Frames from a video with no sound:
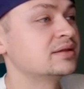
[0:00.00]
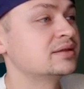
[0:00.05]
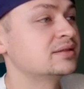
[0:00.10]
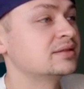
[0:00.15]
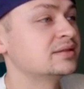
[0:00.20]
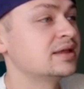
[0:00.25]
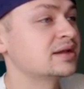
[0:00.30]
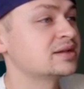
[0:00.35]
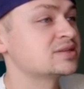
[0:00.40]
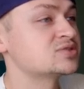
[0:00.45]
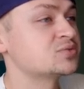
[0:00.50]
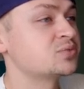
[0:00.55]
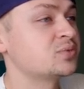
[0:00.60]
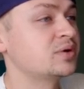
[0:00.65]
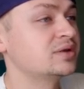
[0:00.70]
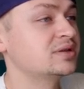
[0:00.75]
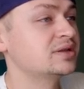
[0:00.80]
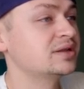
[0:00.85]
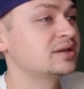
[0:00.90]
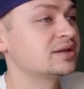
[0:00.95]
Next
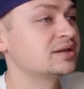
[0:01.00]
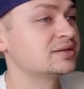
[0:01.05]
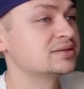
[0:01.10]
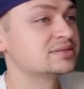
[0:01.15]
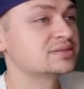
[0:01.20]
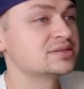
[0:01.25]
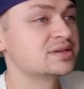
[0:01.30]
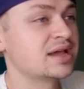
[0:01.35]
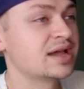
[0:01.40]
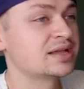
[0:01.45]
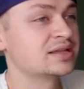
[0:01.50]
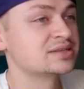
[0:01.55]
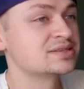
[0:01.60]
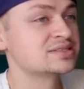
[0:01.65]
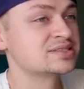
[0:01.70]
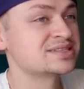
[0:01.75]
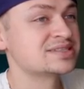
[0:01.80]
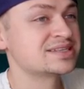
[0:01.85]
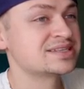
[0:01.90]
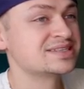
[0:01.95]
one,
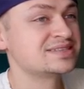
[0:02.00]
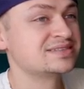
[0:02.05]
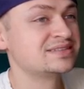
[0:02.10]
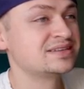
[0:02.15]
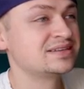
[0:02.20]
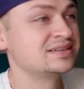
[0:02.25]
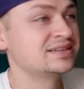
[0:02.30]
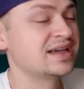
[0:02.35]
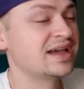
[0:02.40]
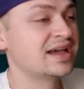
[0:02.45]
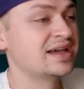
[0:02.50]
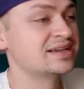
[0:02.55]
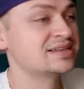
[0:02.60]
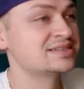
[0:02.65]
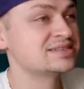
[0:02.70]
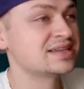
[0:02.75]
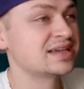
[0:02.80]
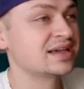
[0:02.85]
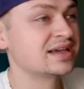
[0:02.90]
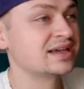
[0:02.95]

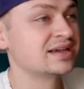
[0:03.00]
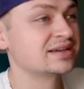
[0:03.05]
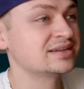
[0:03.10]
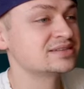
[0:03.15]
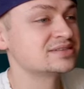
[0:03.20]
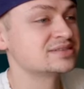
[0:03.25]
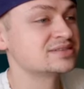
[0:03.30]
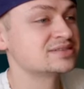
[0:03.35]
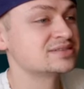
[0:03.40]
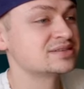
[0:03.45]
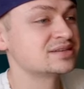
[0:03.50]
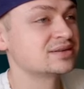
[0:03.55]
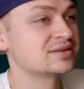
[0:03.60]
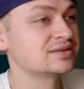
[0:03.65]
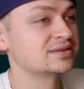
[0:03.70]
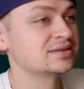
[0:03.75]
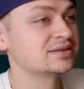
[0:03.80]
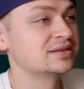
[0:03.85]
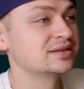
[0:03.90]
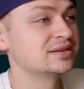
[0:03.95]
16SS.
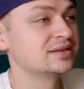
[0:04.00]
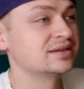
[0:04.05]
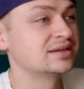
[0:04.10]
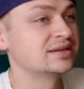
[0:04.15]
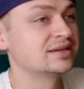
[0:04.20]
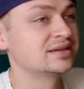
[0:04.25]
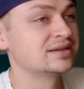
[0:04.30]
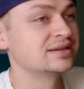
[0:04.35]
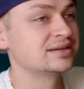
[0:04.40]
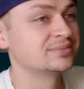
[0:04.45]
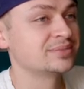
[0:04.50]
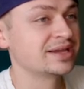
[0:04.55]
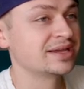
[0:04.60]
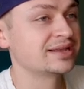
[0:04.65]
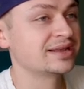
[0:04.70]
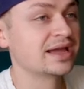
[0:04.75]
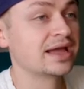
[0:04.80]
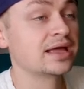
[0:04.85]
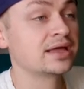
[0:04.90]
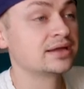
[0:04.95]

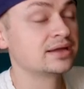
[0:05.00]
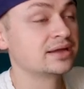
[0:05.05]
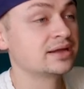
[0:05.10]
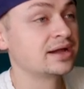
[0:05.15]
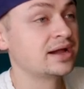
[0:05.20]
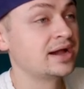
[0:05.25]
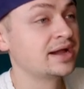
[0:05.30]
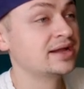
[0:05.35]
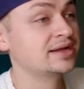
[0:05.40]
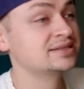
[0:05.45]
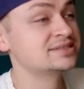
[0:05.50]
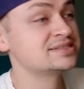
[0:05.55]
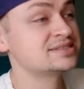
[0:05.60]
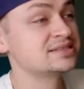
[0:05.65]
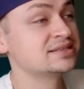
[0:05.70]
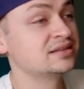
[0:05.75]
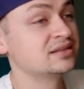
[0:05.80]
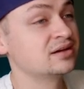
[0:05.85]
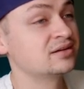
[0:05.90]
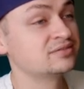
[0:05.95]
And I
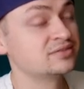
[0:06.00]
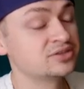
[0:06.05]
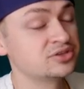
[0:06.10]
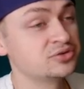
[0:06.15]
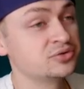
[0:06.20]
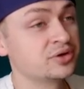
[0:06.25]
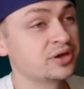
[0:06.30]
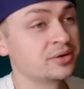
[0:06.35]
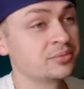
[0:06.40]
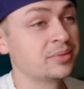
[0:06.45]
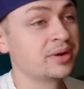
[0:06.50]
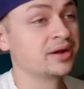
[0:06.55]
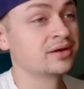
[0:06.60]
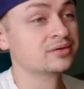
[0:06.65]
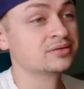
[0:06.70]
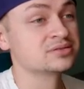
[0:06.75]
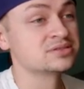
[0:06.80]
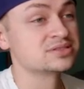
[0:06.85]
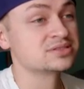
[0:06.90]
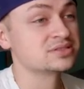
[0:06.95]
honestly love the new
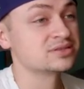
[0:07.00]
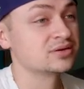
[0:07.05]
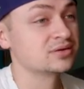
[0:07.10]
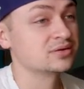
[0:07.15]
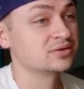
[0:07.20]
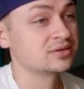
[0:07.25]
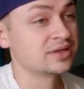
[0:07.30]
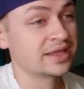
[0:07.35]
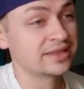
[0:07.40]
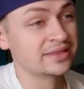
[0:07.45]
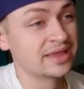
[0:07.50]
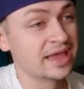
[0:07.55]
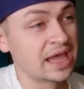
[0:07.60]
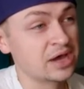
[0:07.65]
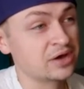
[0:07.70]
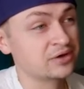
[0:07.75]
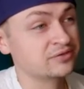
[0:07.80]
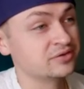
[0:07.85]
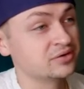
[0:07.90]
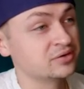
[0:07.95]
Camaros and the
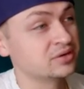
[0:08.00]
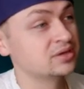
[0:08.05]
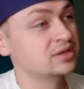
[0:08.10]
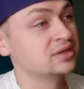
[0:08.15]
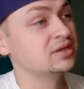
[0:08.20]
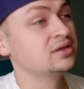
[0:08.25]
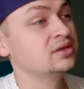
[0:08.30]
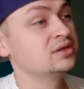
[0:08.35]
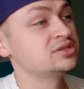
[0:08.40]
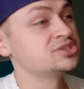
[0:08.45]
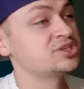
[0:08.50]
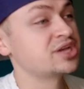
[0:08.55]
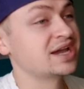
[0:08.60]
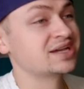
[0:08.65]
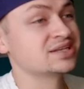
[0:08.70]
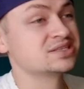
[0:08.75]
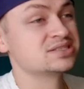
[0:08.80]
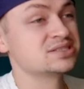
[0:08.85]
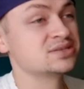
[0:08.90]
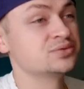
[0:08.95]
Alpha chassis.